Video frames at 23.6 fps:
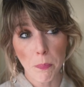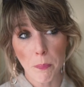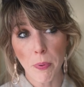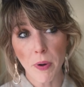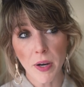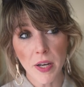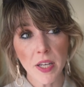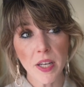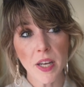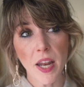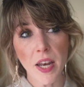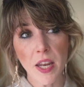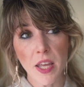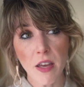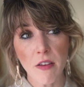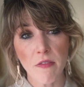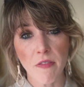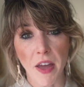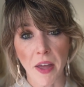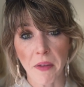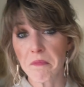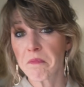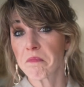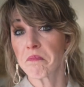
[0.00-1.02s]
But in any
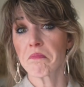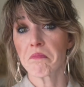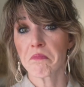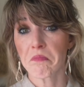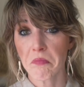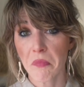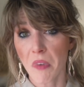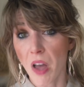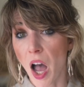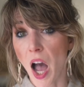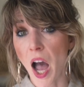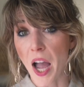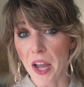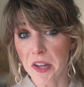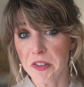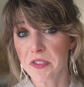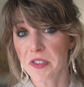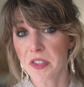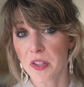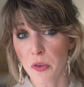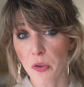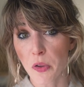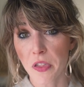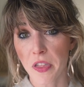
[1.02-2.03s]
event, I
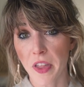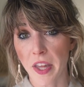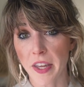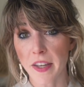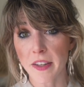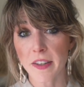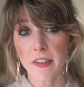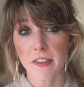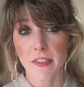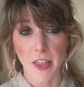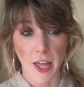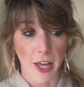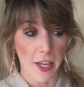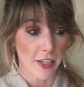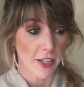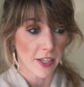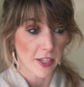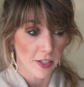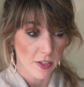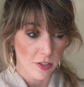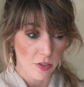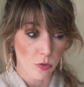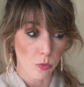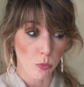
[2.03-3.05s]
still think that
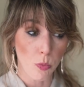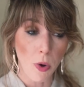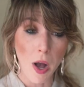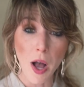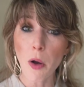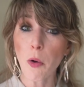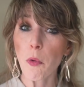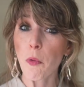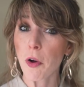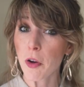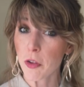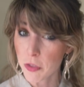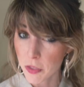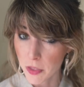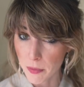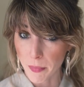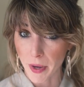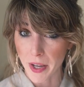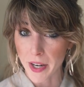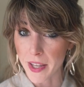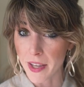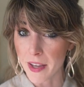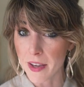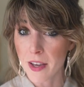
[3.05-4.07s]
it is well worth the
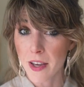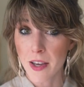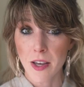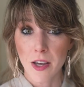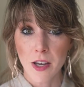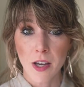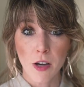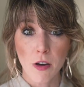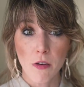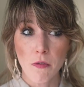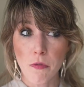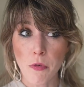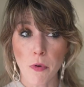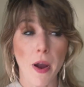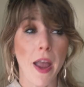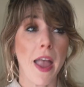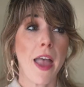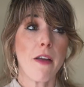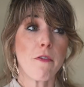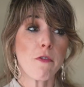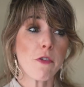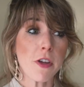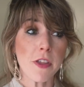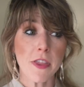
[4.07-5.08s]
money for
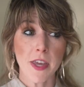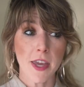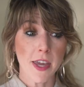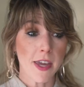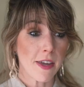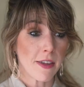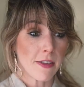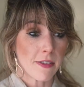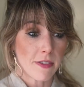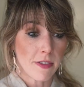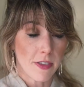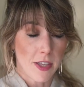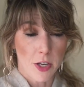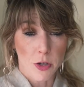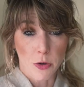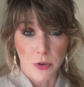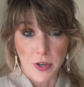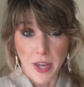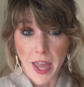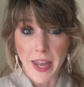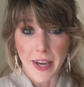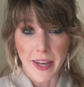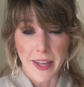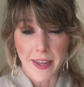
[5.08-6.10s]
everything that
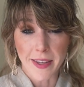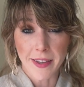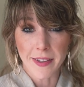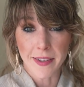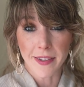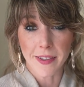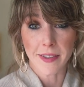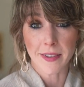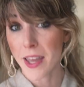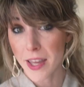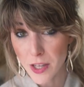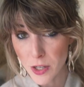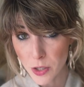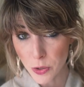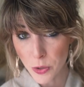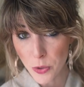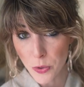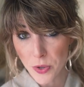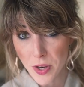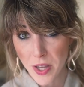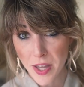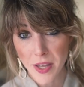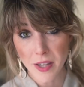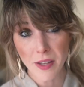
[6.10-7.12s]
you're getting,
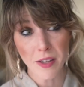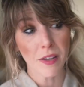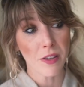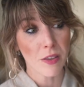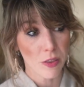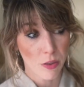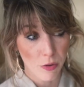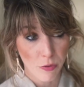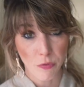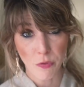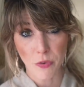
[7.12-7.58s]
including the